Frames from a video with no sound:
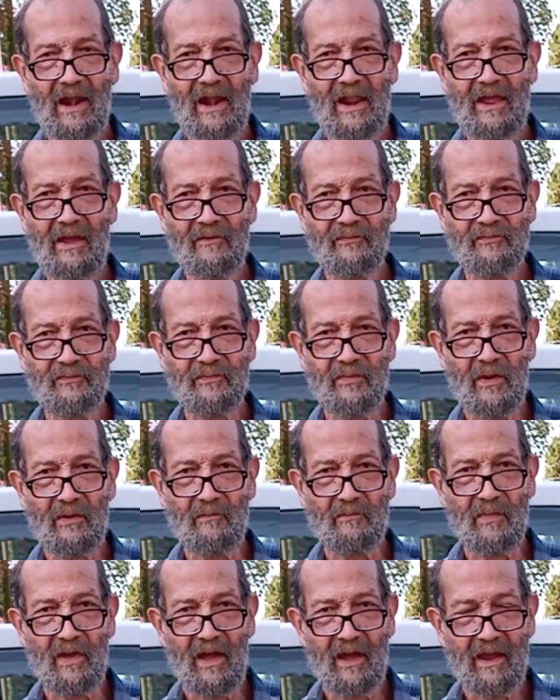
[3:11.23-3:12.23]
I left.
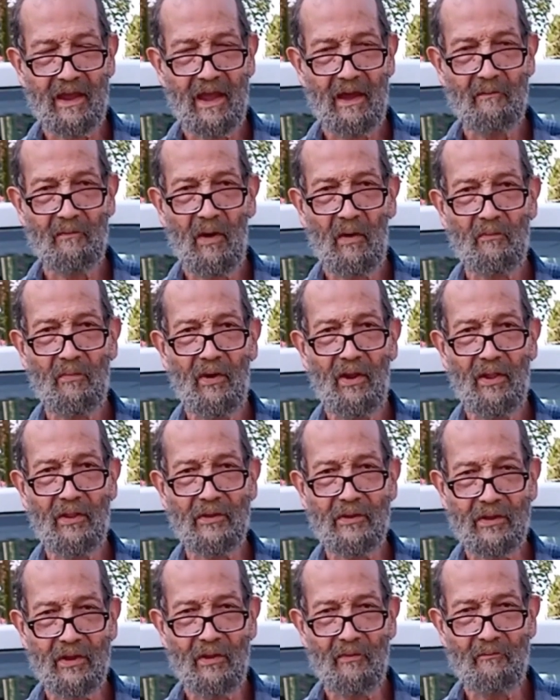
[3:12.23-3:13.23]
I got my
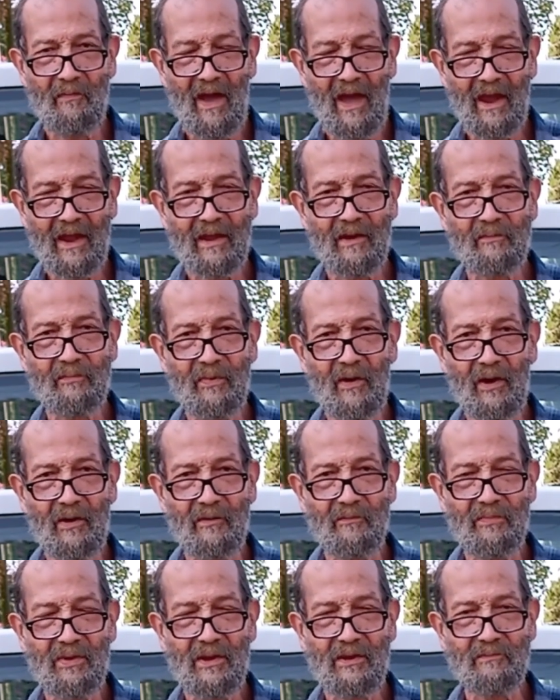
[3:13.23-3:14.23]
brother come back up
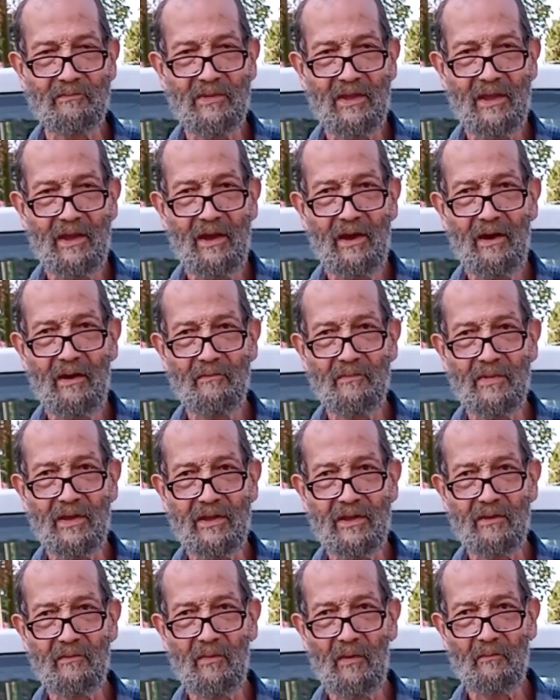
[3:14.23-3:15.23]
there to pick me up.
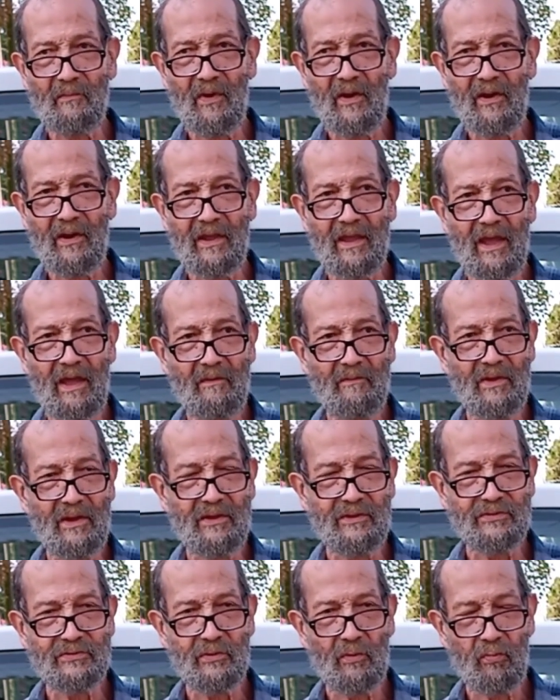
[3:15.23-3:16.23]
He come up and got
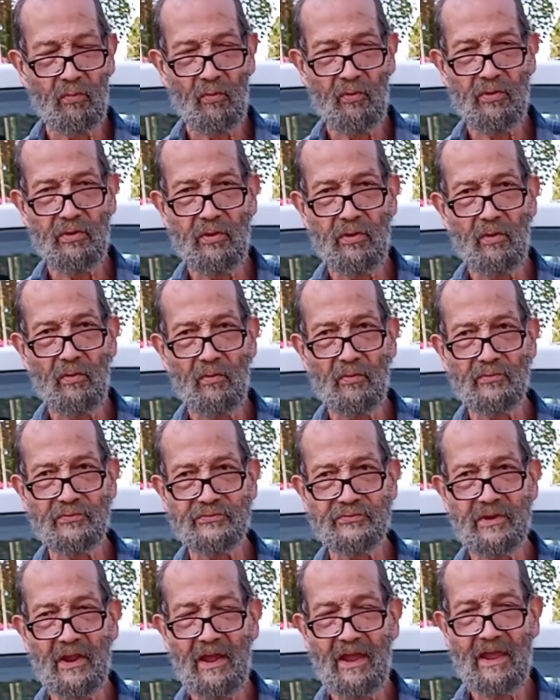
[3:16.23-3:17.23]
me. He said, where are you
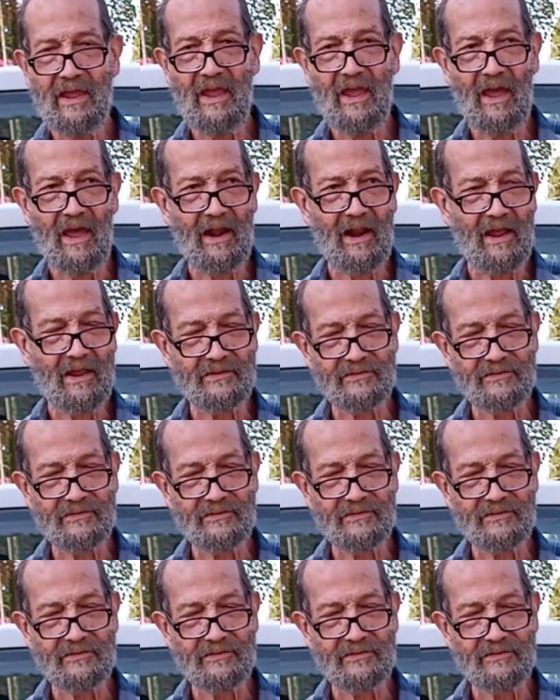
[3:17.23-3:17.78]
going to stay at?